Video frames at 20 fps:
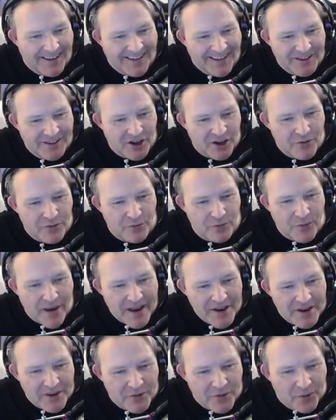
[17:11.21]
So
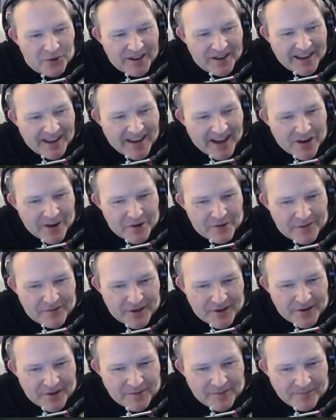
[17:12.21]
when you want to get out of
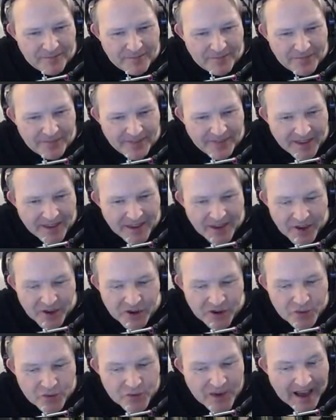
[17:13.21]
here,
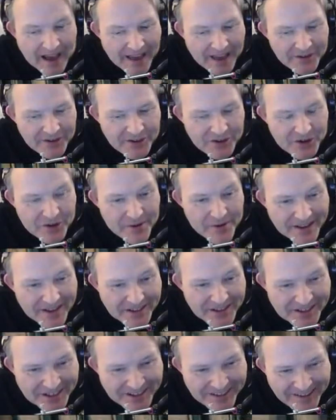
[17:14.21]
you can do
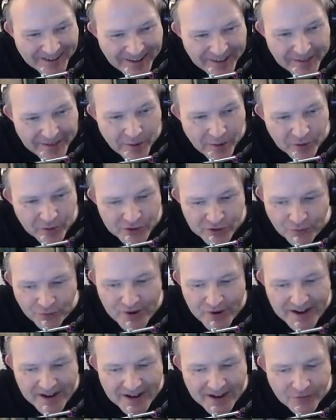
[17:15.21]
it. That was
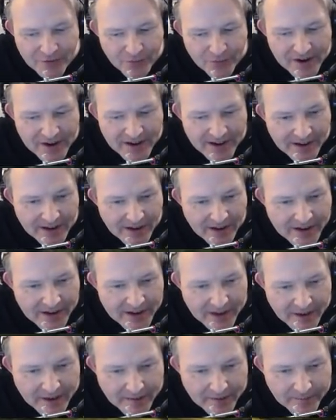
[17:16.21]
really, really lucky
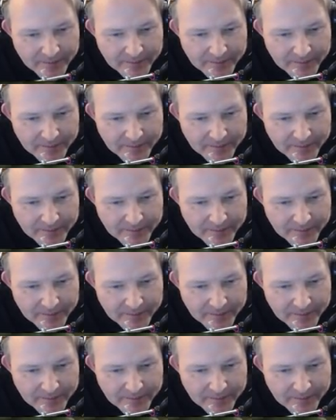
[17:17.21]
then.